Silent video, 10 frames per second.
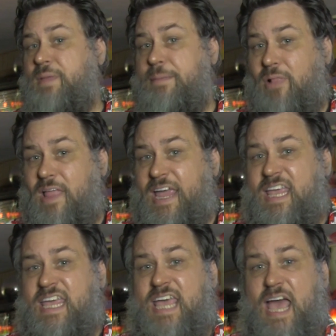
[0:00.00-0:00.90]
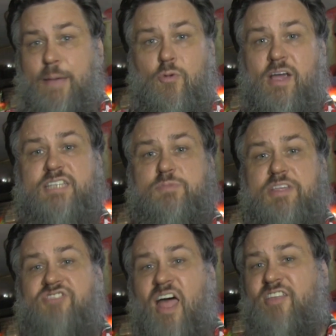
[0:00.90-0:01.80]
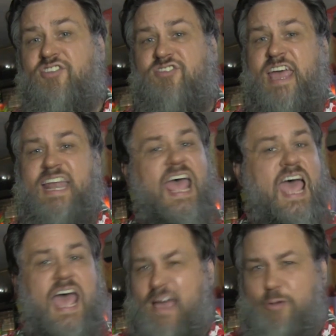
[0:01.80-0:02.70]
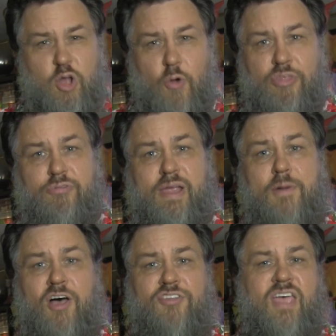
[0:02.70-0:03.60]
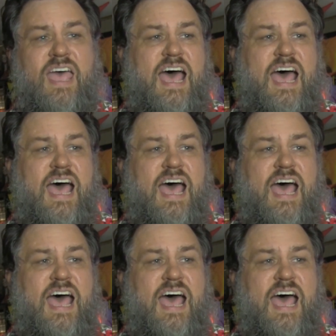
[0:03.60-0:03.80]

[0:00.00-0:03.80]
be playing EM, whereas with solid state, I would go with 3 balls.